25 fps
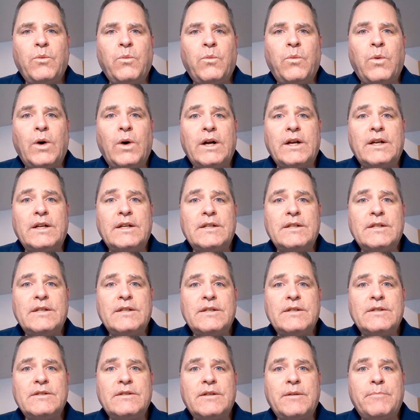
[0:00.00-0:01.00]

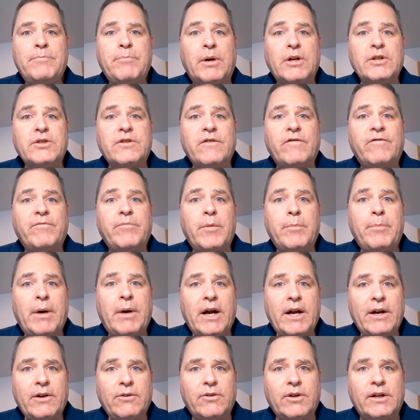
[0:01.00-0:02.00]
was a bunch of
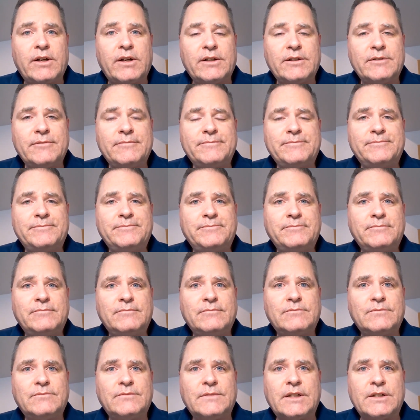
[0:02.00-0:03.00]
papyri.
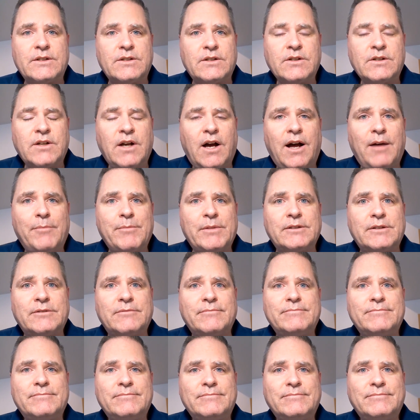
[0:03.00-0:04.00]
This is common.
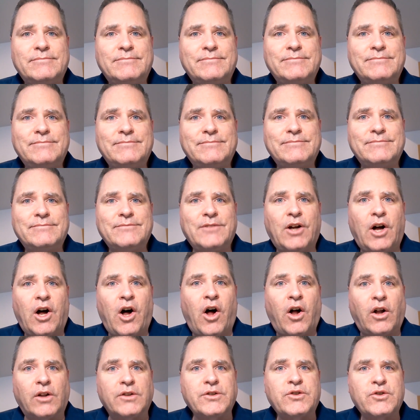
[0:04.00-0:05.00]

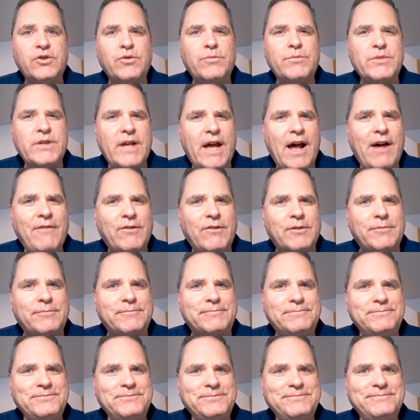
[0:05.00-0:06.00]
All tombs have them.
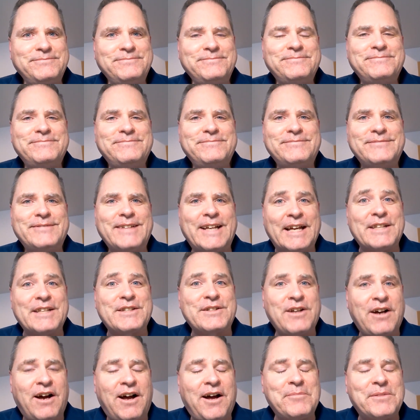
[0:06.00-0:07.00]
It's
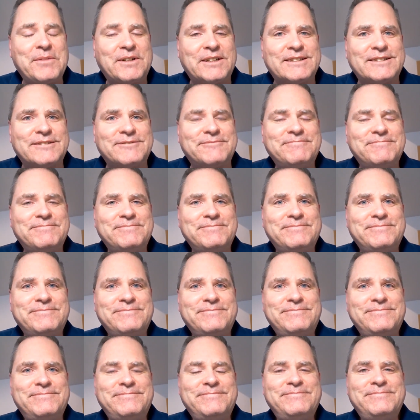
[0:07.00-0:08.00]
common.
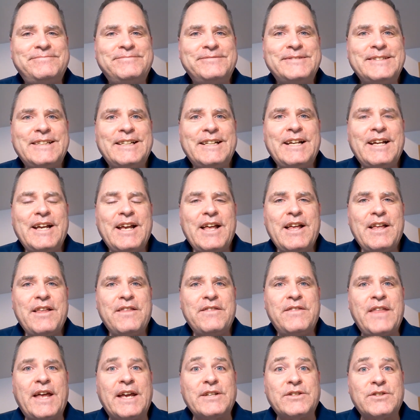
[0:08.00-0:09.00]

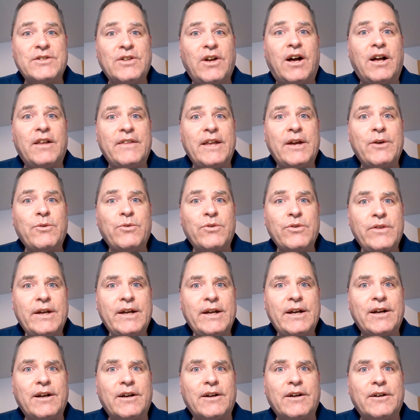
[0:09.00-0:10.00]
They saw they were
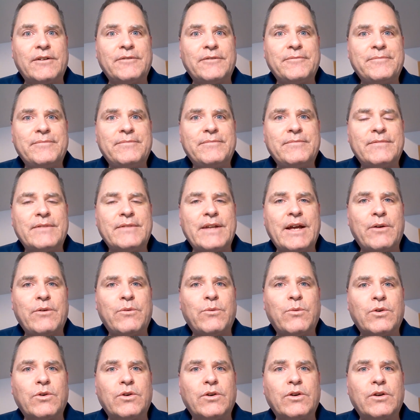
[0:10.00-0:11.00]
there. They
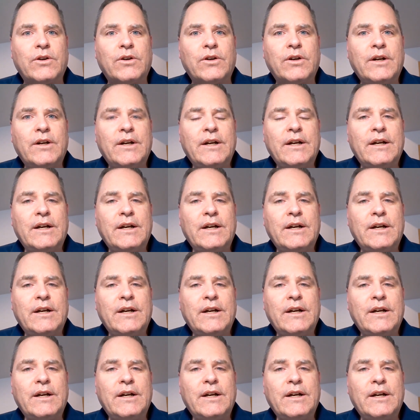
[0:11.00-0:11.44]
were